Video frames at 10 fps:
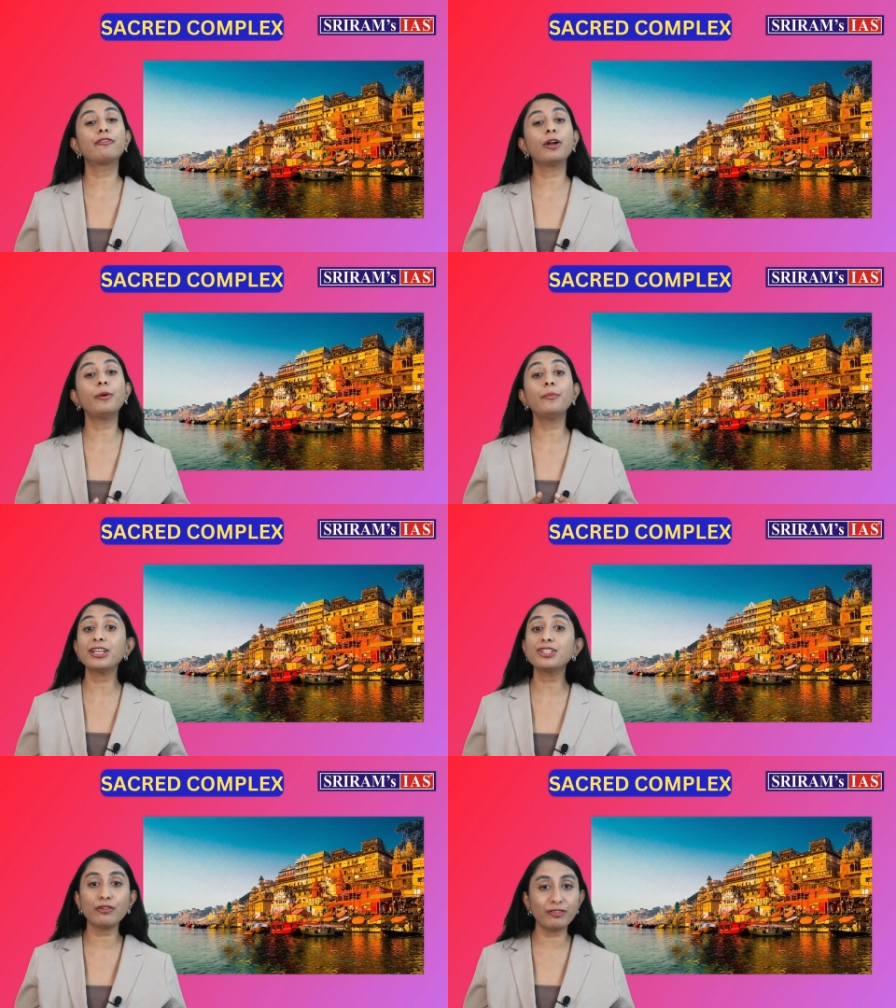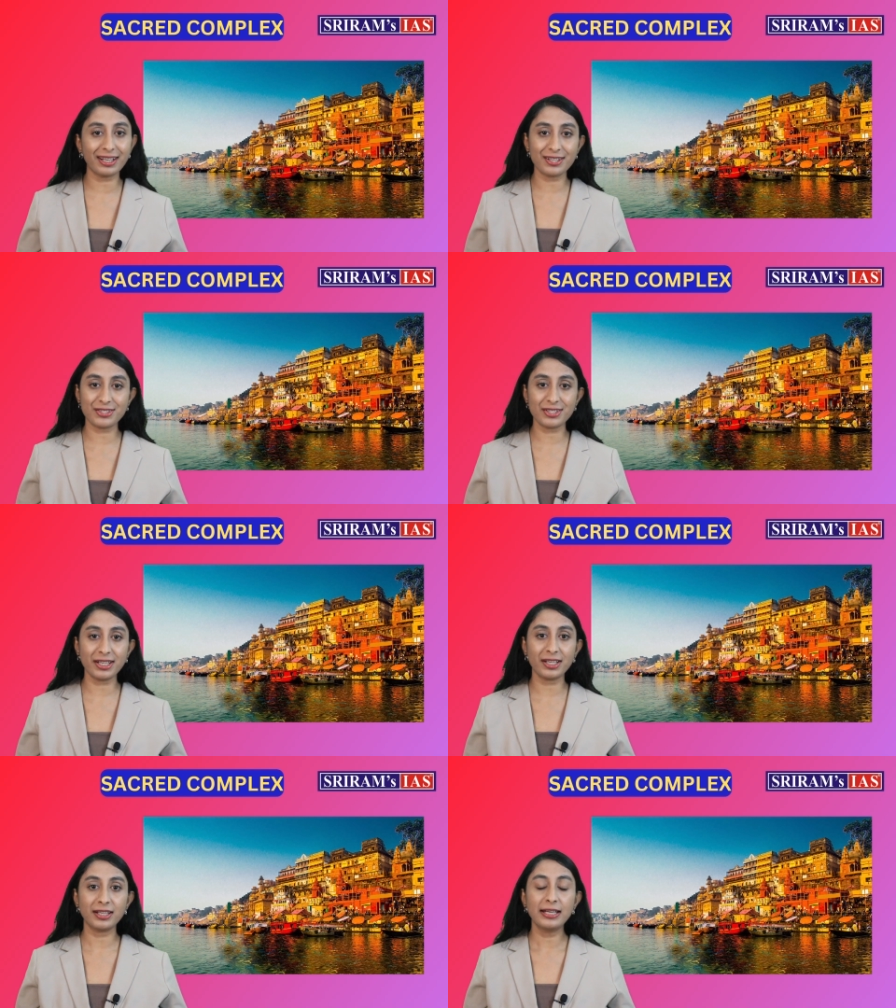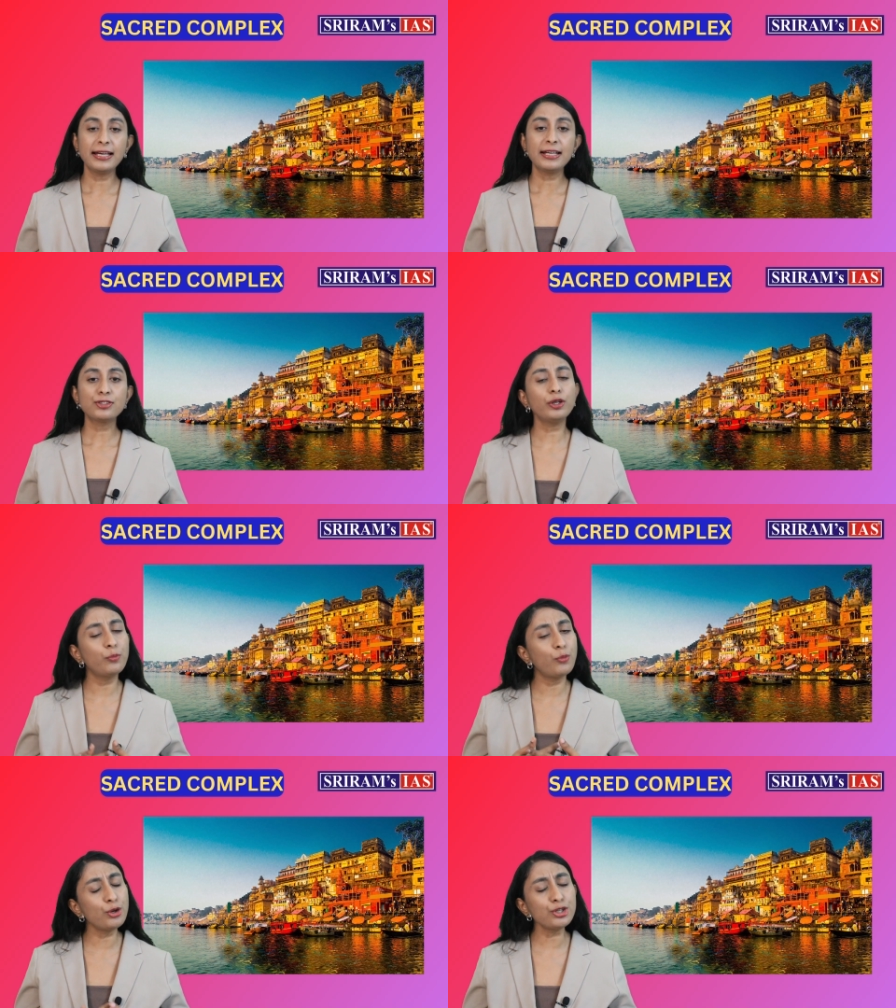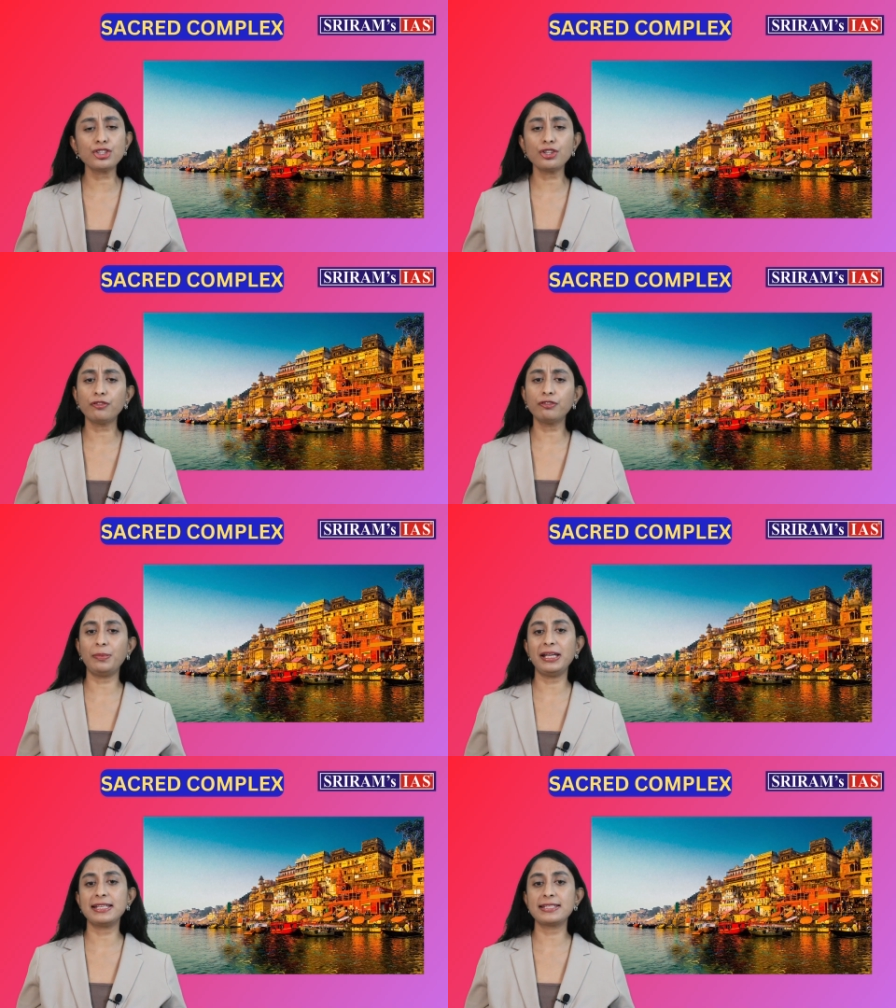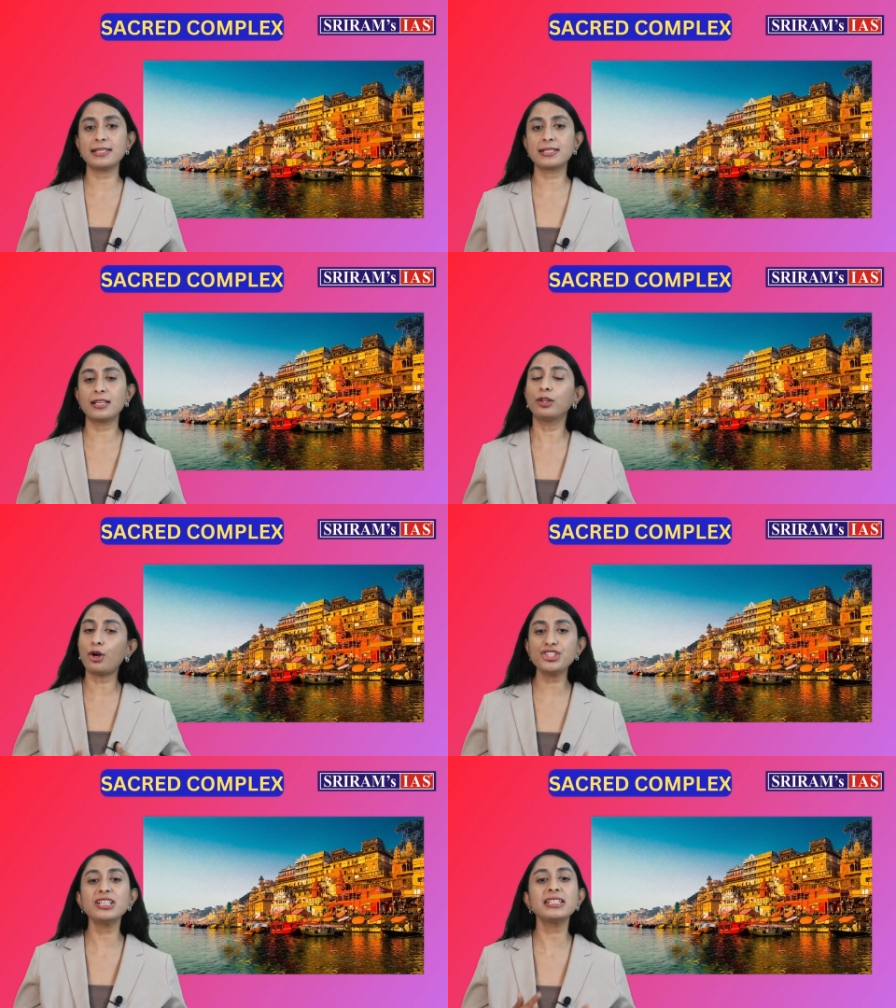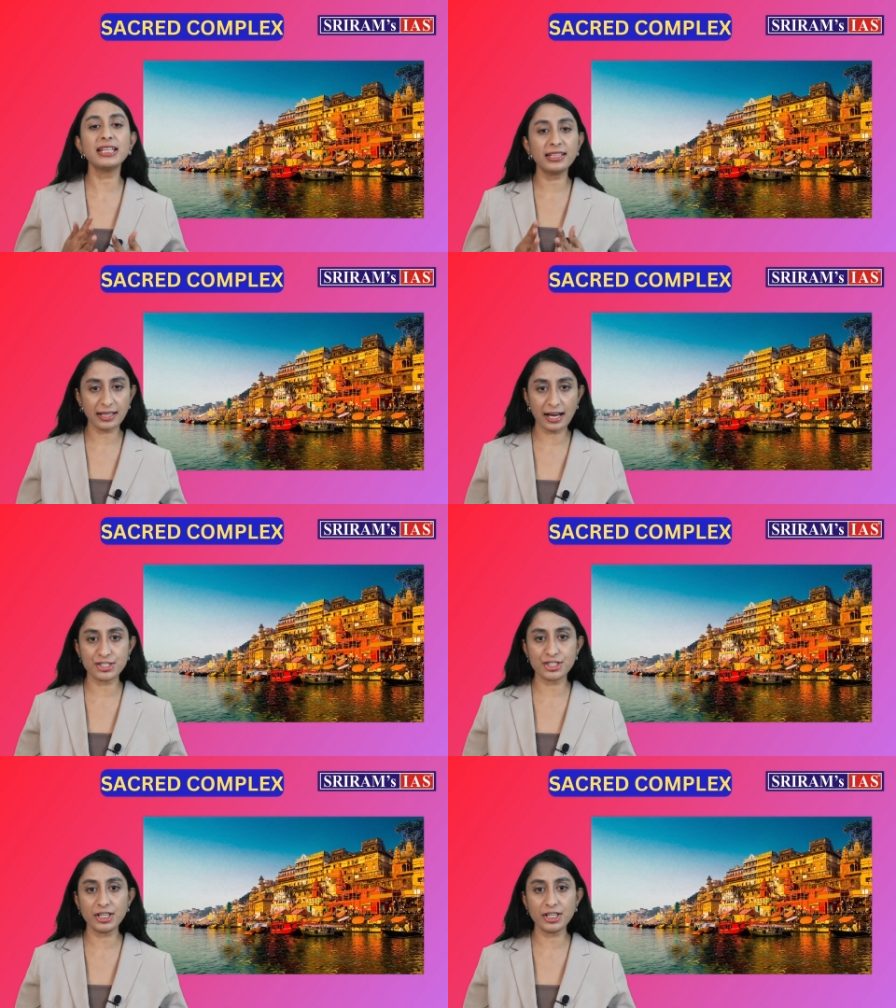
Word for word: rest of the country. So in most of the places, not just in Kashi,